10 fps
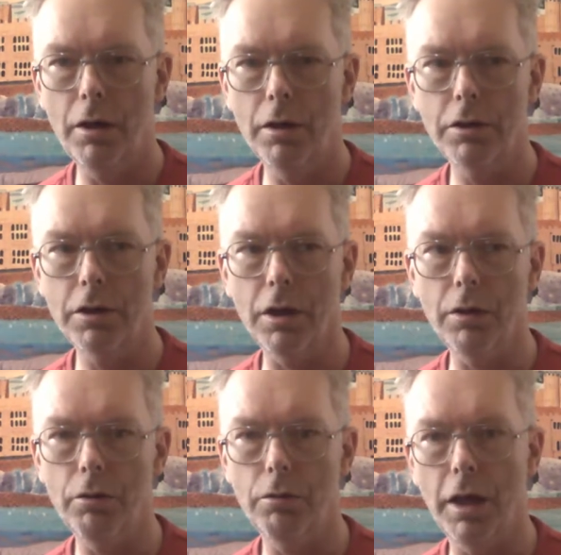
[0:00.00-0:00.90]

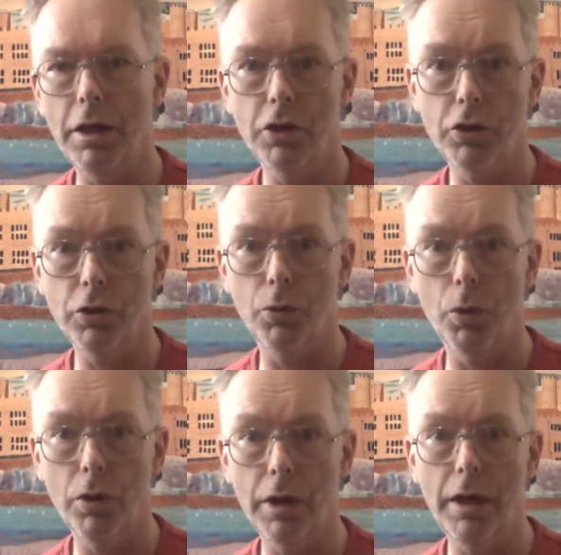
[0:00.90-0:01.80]
so they should
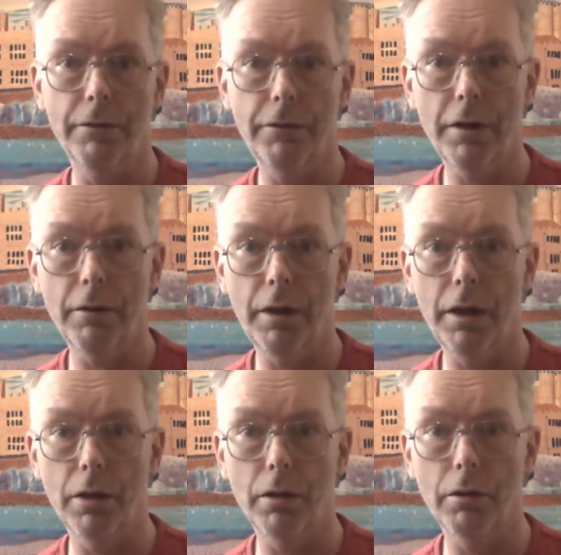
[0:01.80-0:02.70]
work in
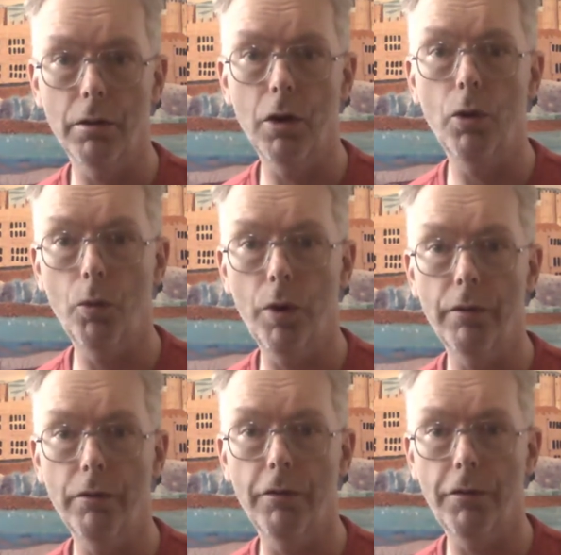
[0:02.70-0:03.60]
theory
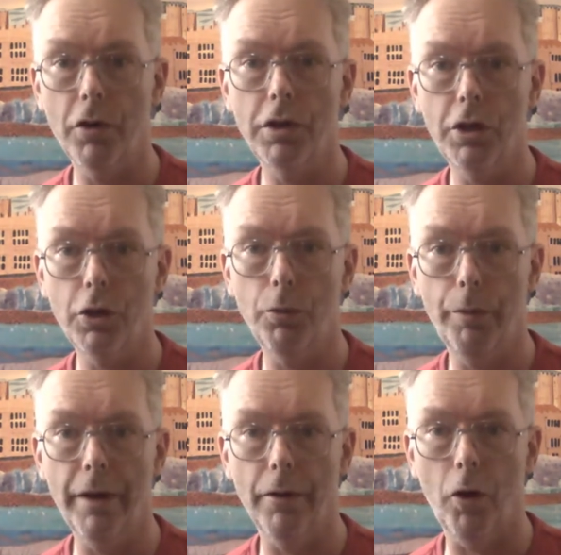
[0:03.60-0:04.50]
with the
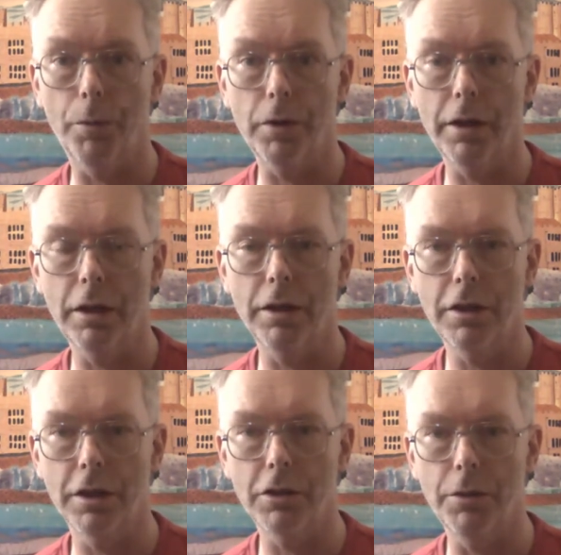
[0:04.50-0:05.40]
32-bit operating
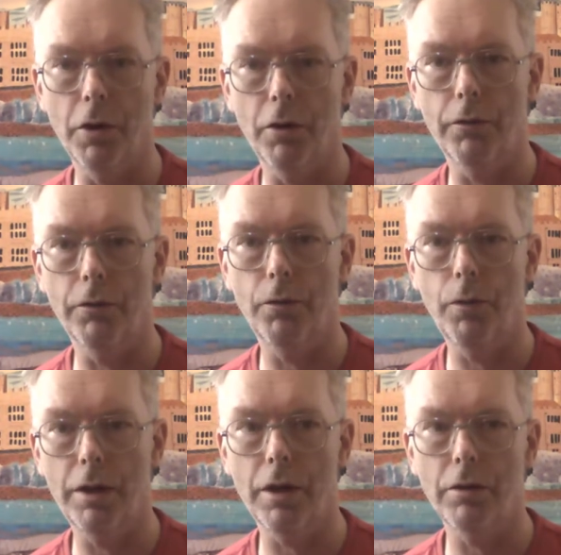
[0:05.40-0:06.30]
system of
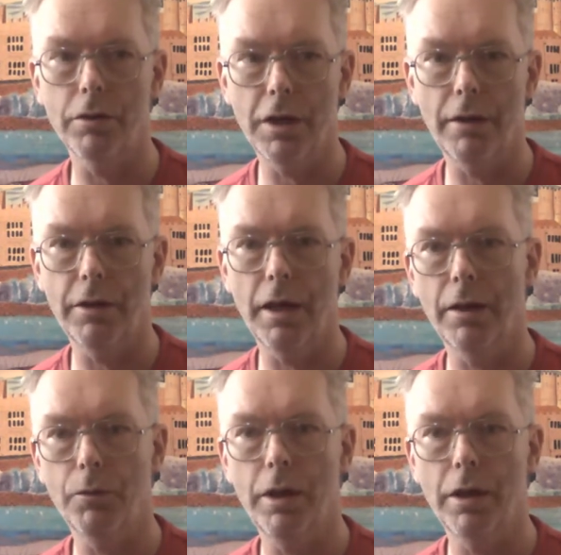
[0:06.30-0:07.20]
Windows 7
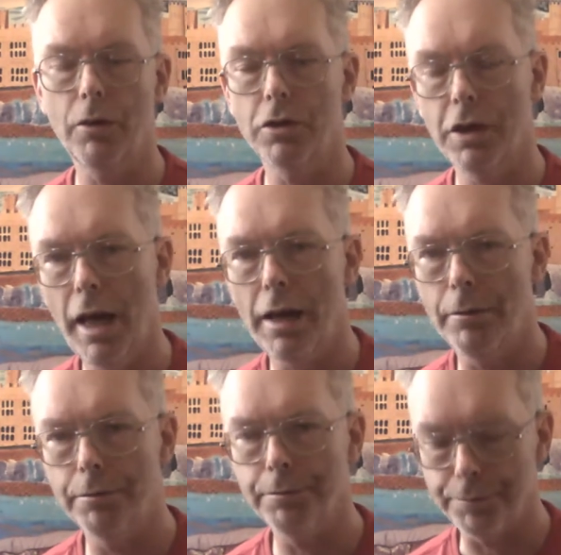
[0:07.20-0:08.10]
and Windows 10.
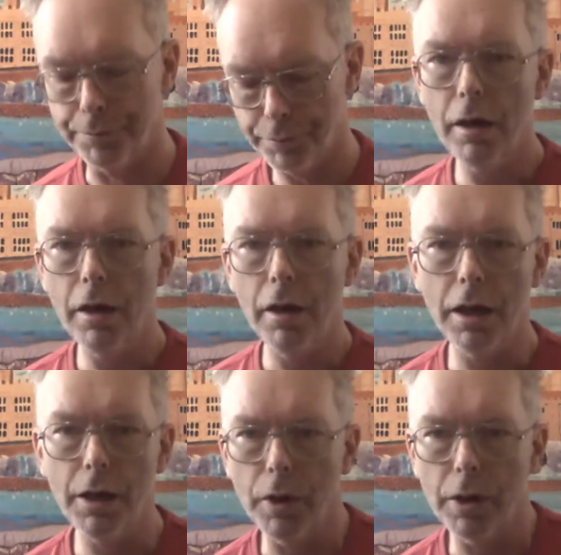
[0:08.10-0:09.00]

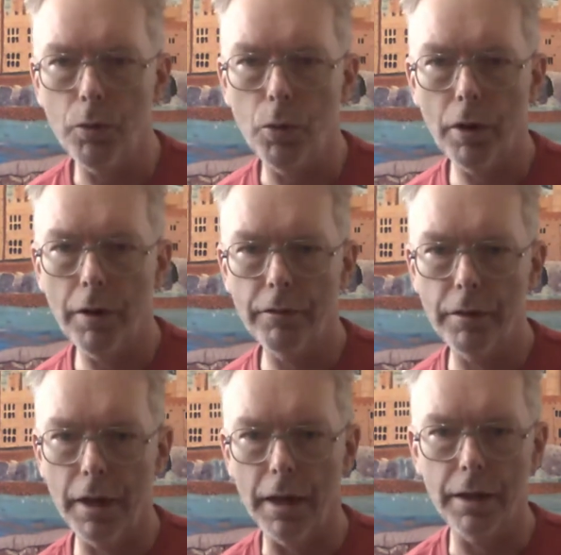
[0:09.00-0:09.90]
Anyway, what
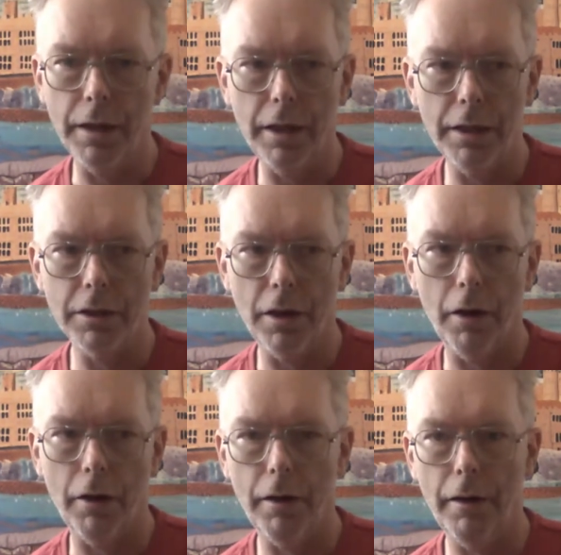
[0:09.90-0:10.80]
I've done is
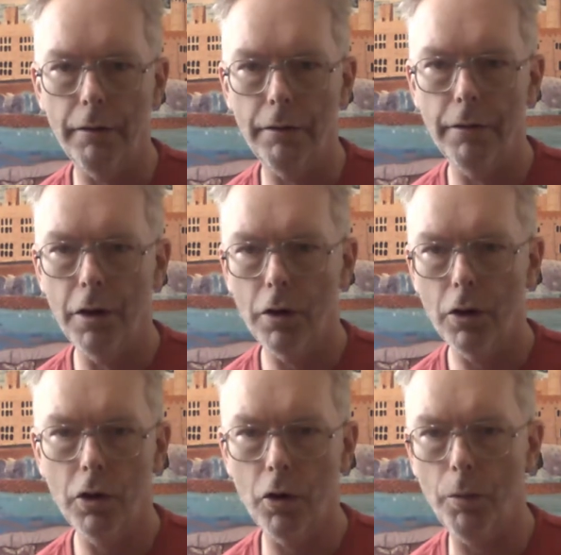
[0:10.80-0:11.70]
I've
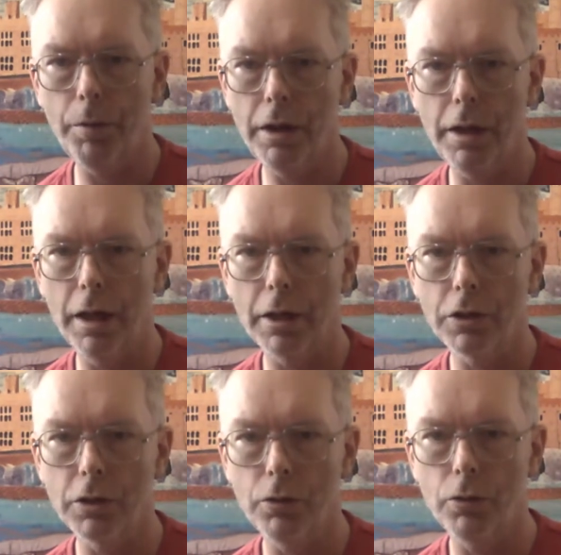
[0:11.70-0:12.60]
copied the
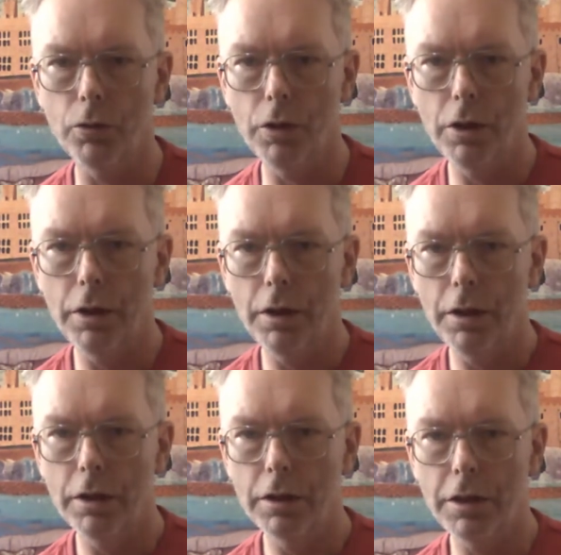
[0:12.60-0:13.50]
actual
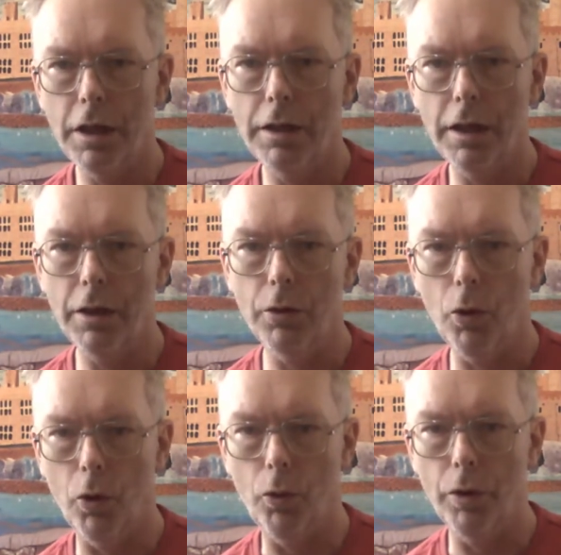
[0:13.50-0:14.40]
CD,
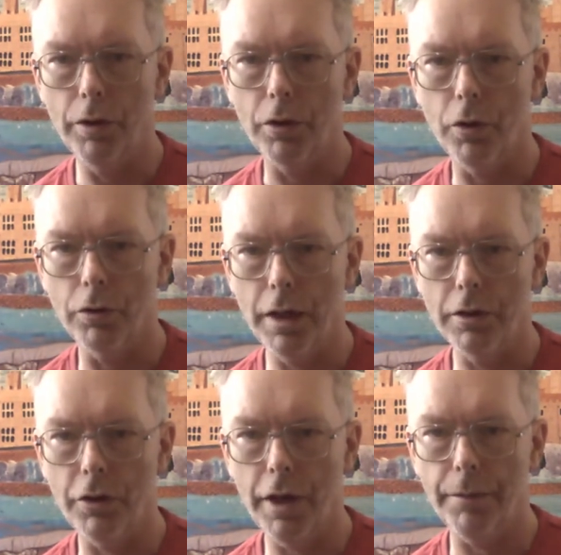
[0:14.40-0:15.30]
all of the
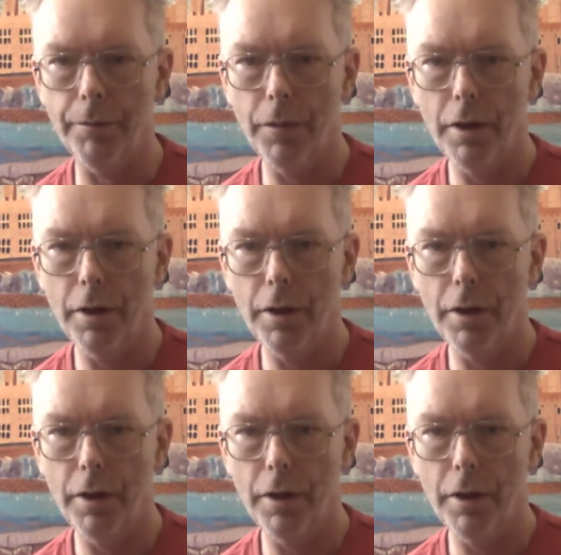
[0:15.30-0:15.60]
contents on it,